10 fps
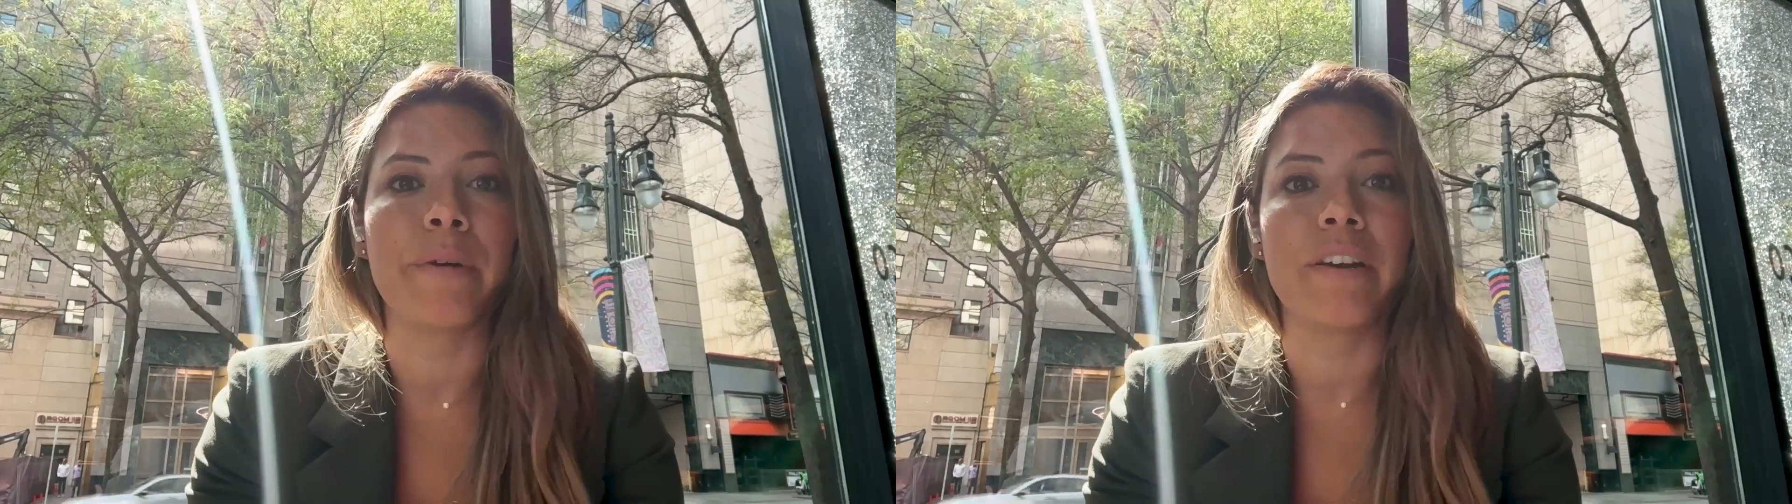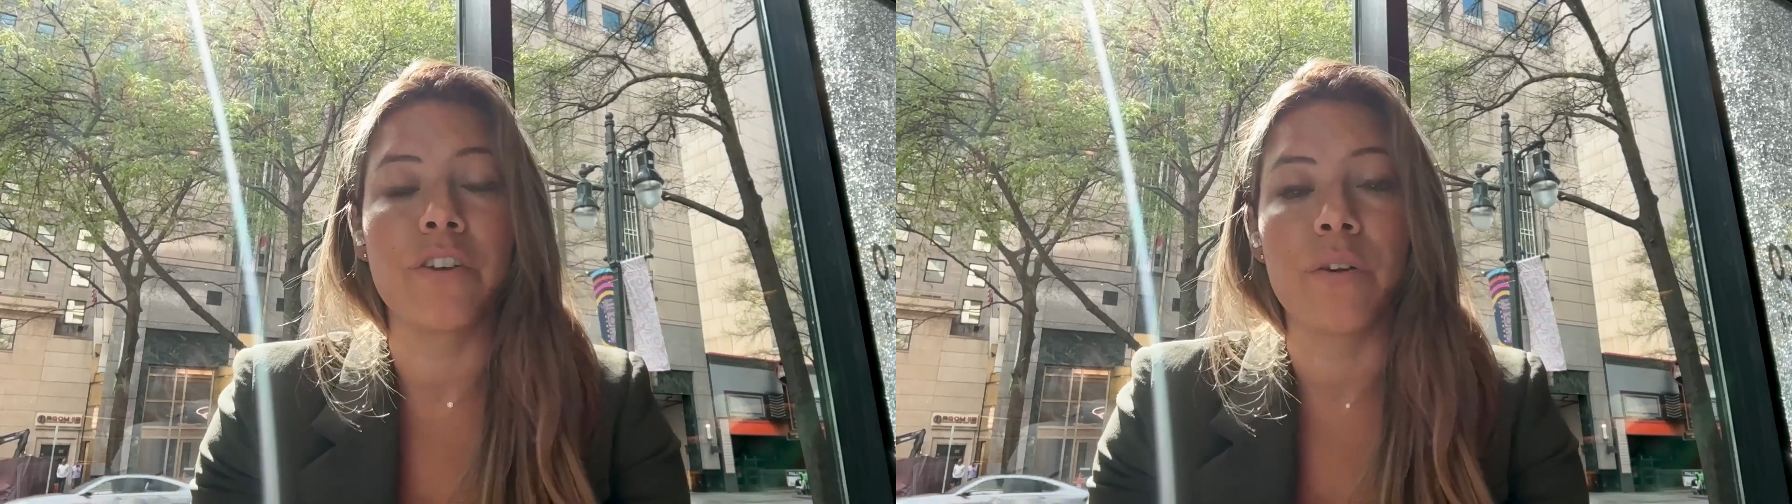
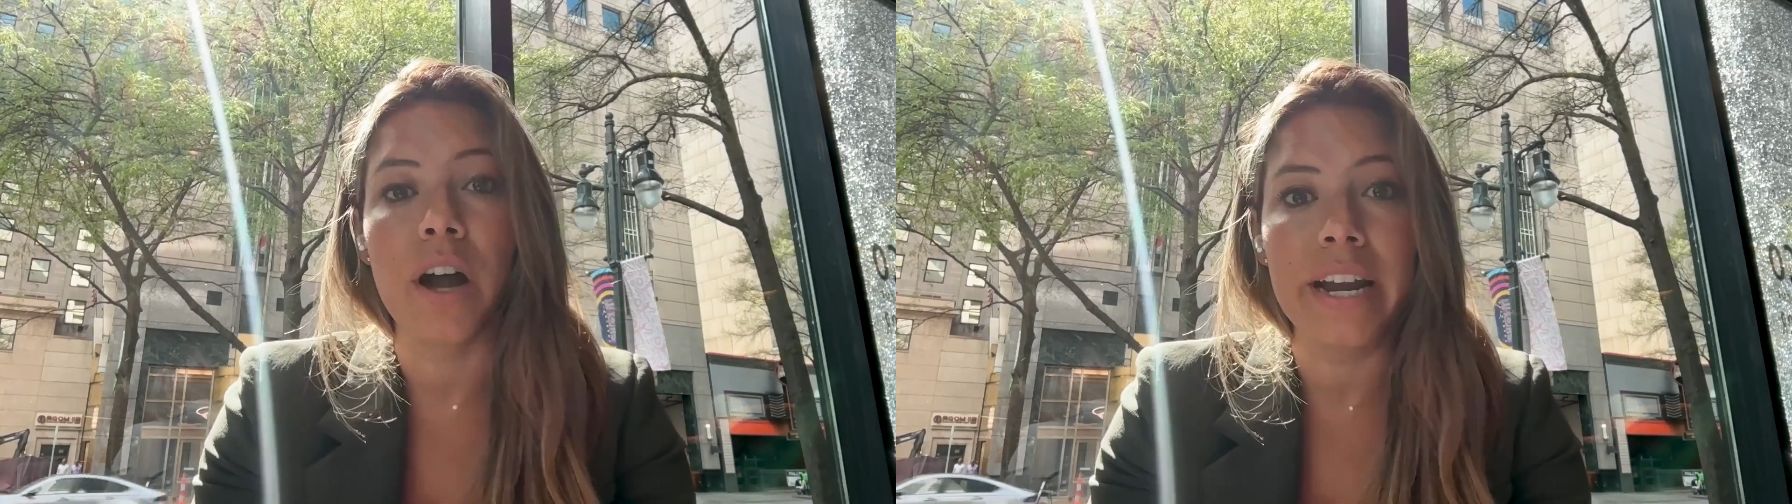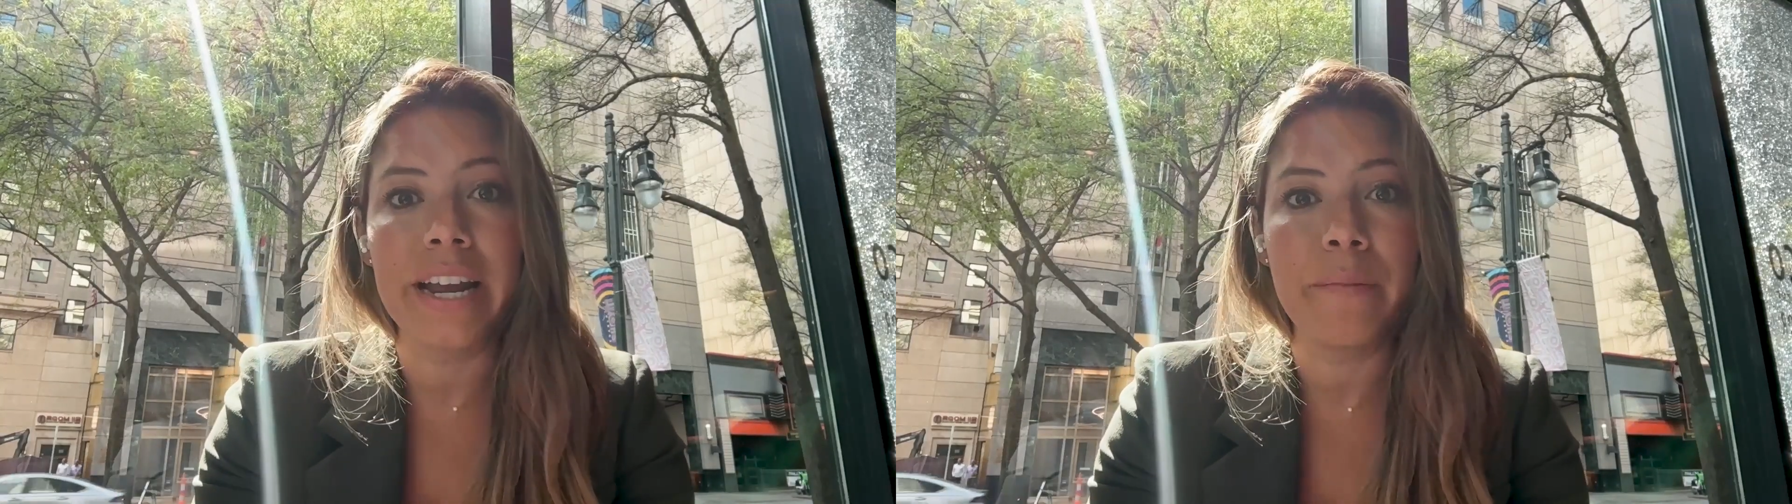But if you're
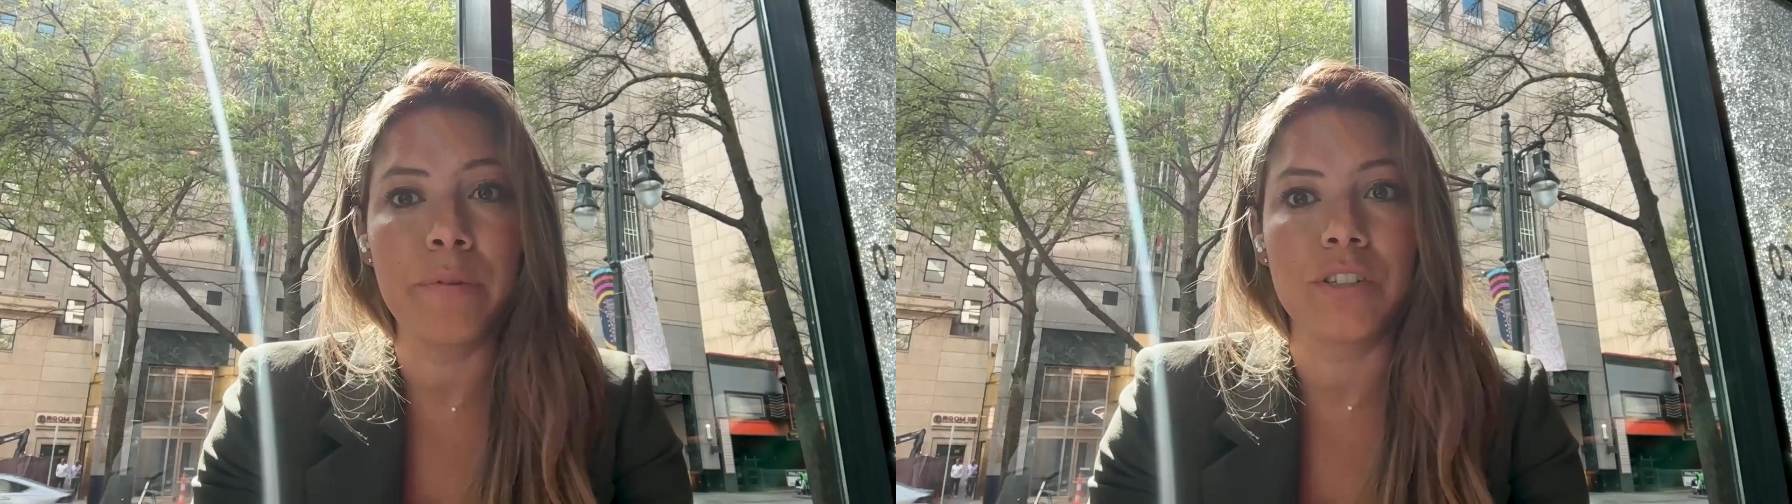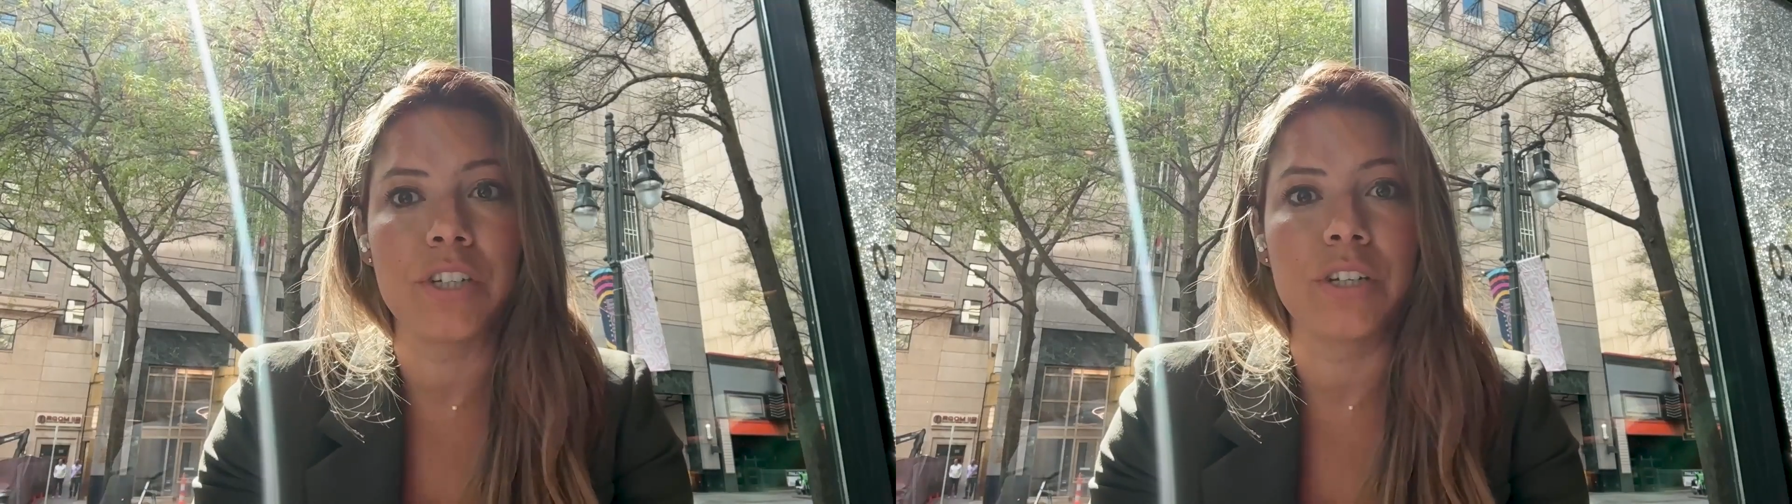
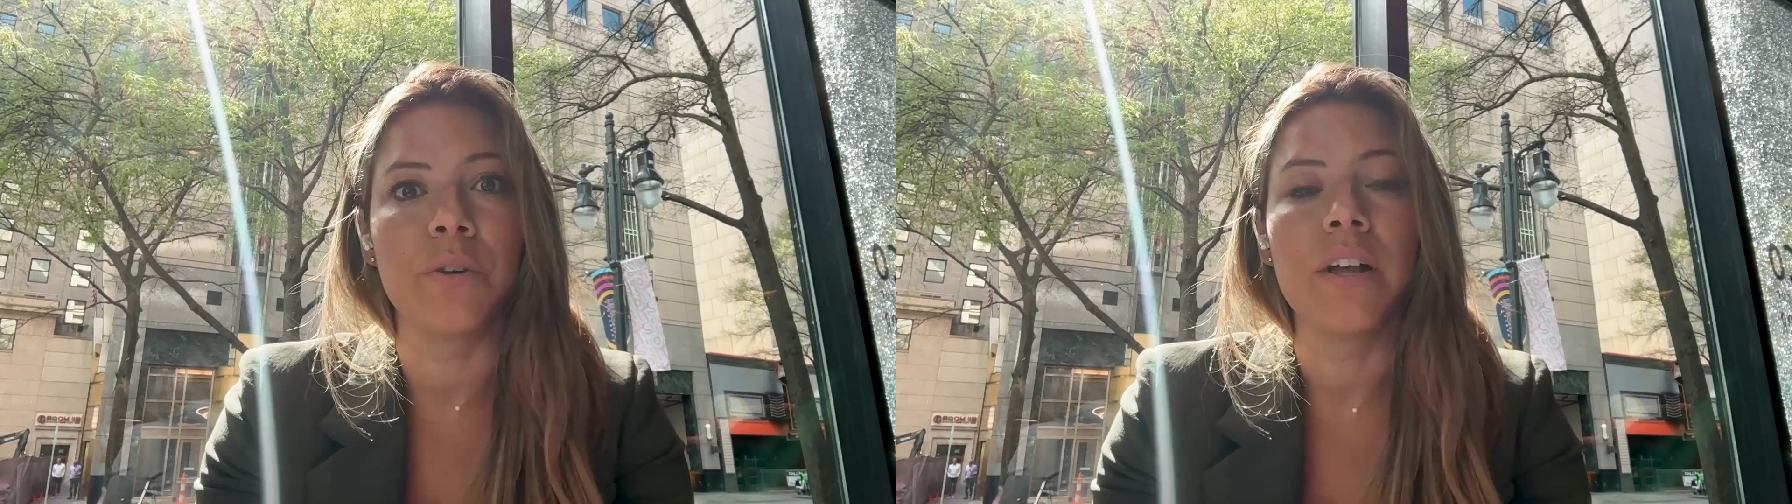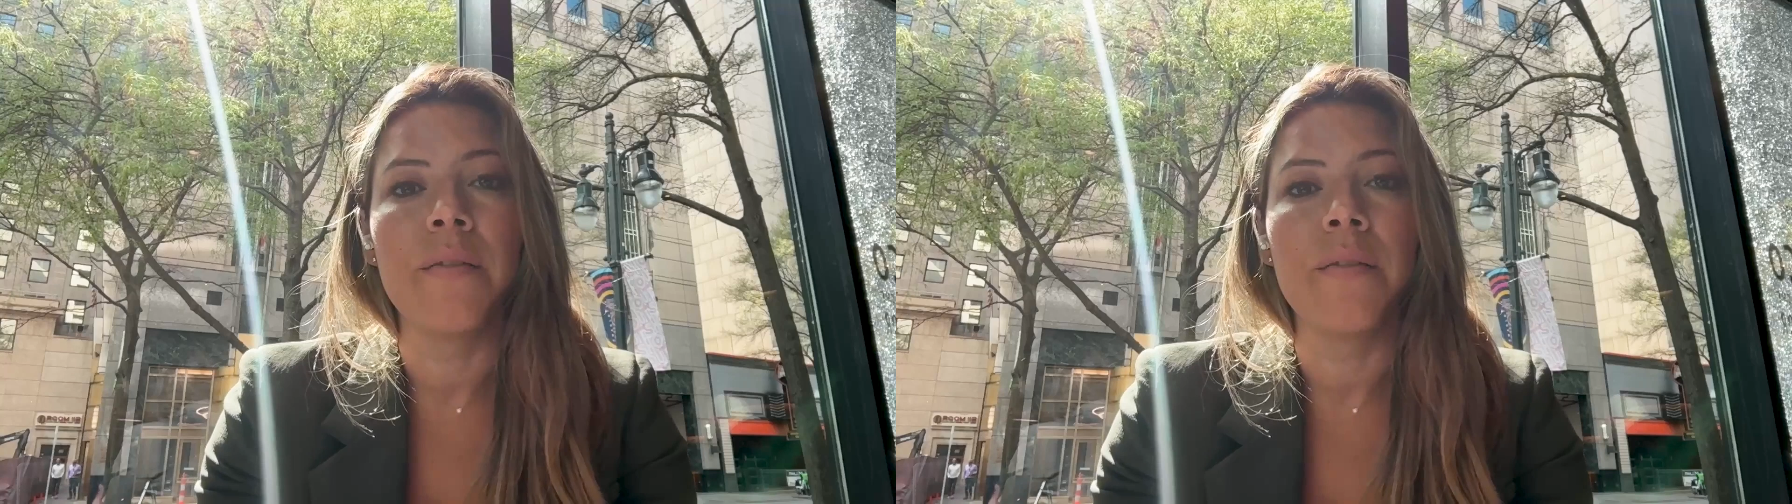unable to,